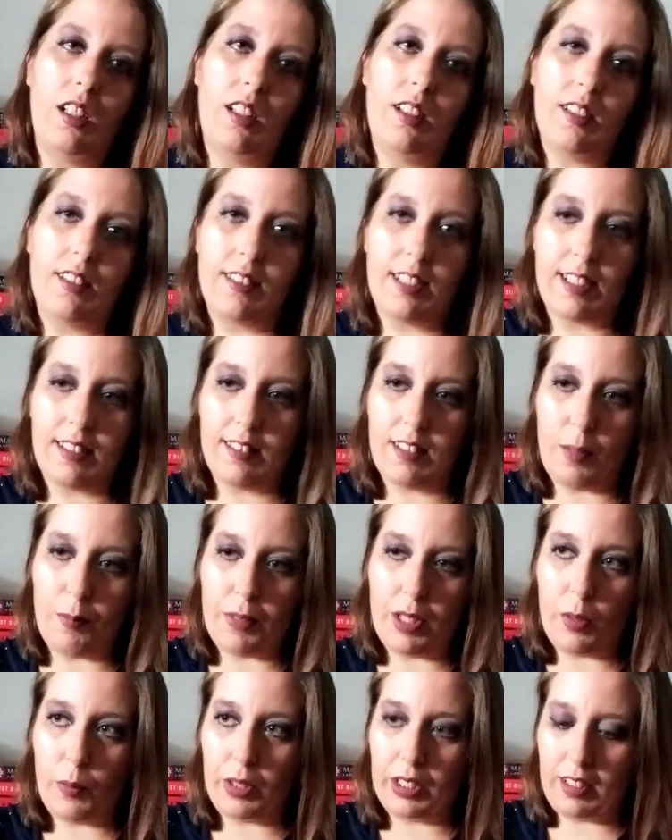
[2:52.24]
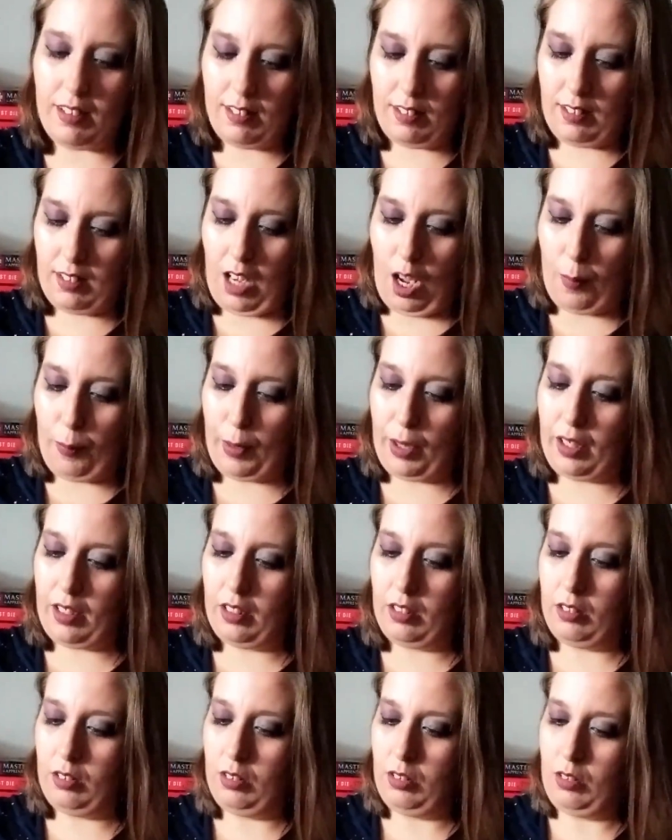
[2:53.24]
Looks like something with a stopper.
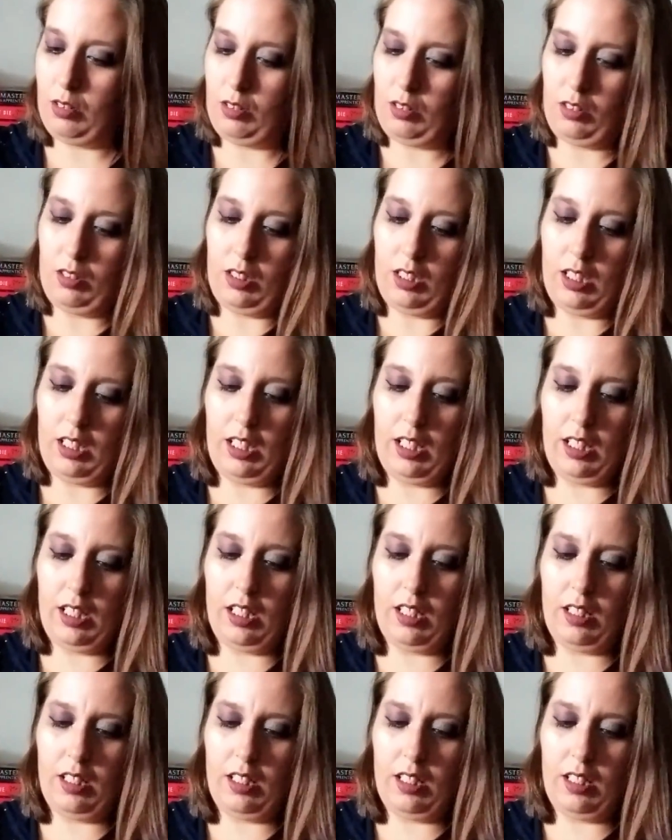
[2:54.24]
It